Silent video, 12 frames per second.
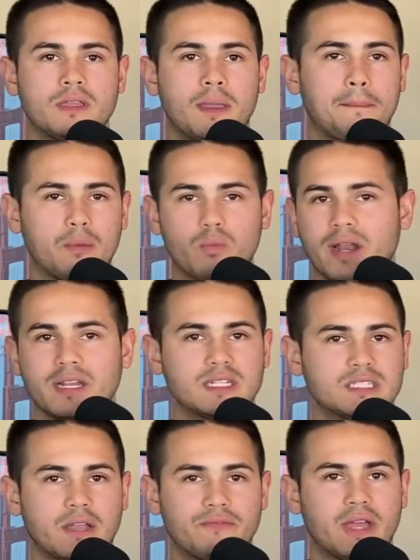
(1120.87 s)
Be ready to
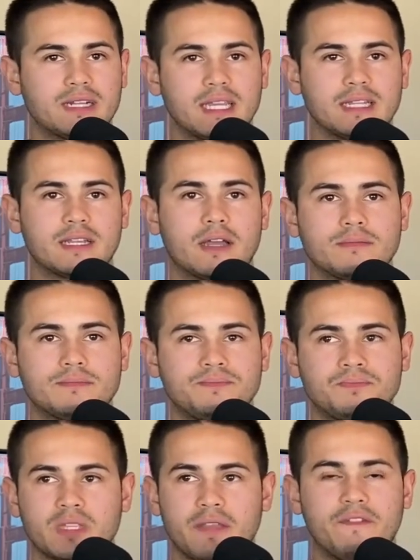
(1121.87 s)
stuff that takedown.
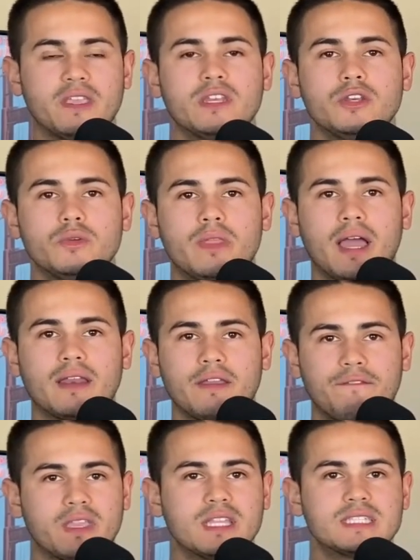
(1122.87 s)
If he can do that,
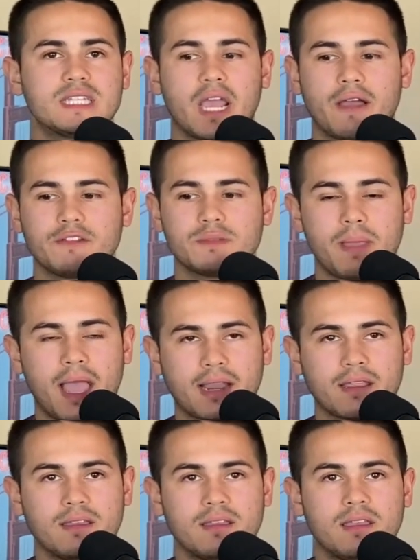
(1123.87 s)
if he can stay off his
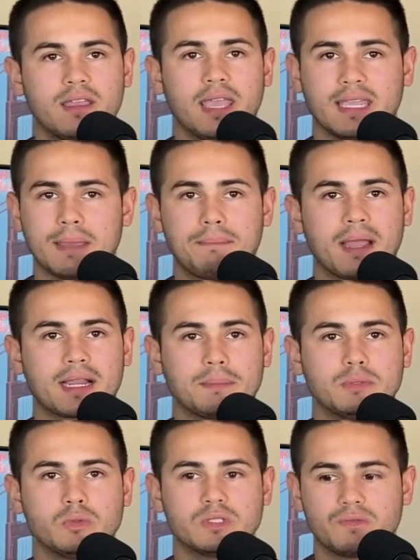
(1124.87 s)
back and get back up
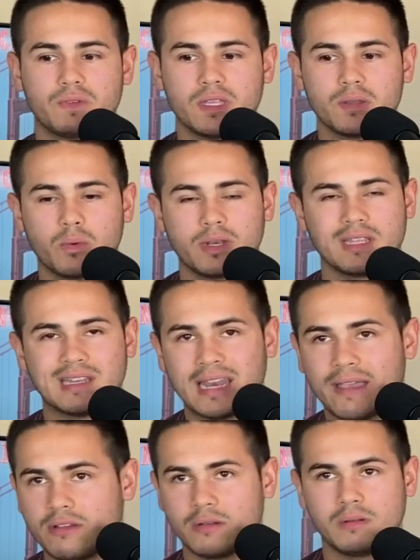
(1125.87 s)
to his feet when he
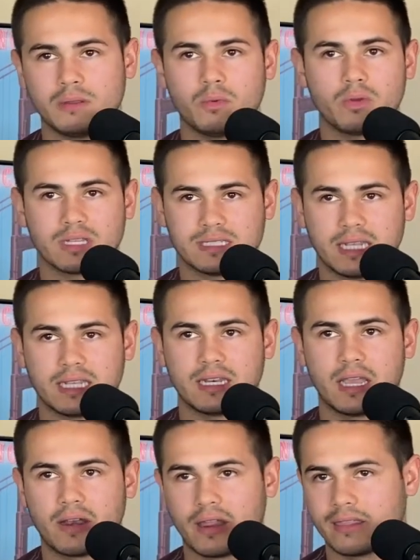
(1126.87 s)
inevitably will get taken
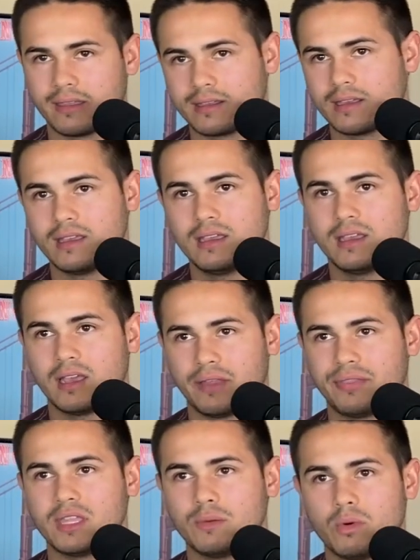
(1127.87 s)
down, I think
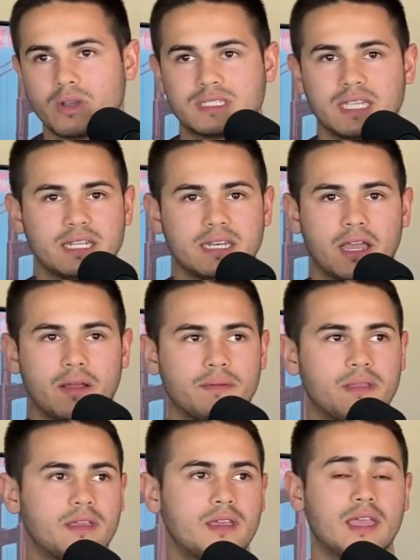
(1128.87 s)
he will get taken down.
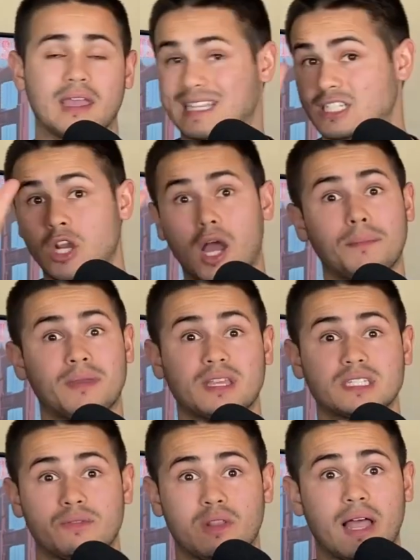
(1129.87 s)
And it's not
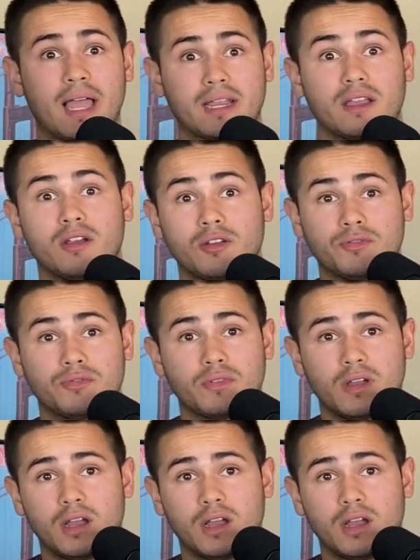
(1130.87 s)
because of a lack of